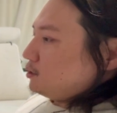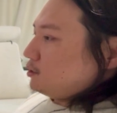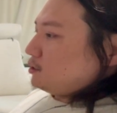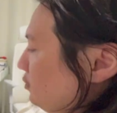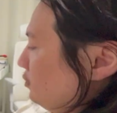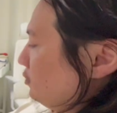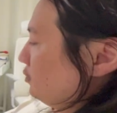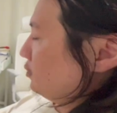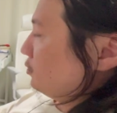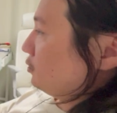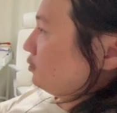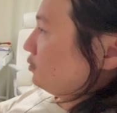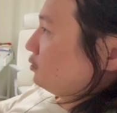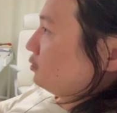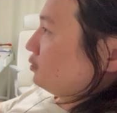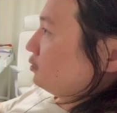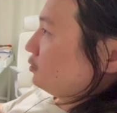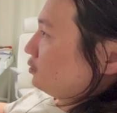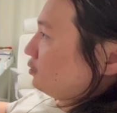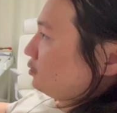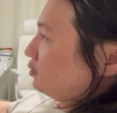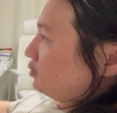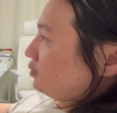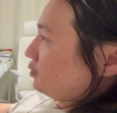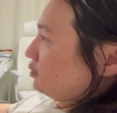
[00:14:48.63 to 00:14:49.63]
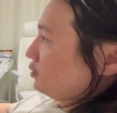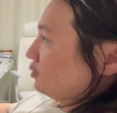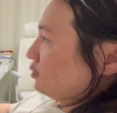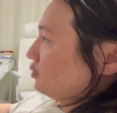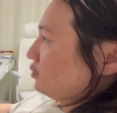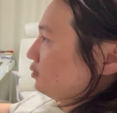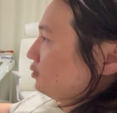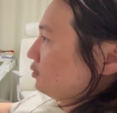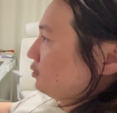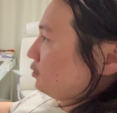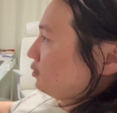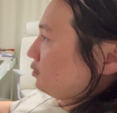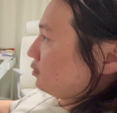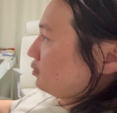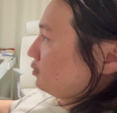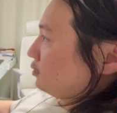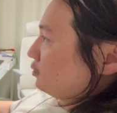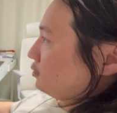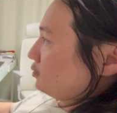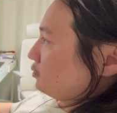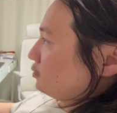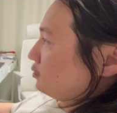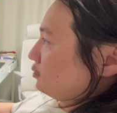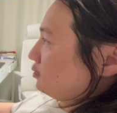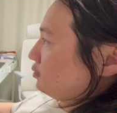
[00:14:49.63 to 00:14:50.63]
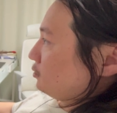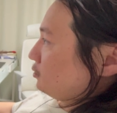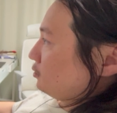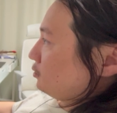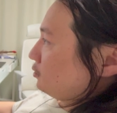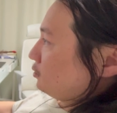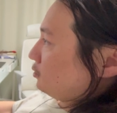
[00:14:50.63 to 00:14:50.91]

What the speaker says: (silence)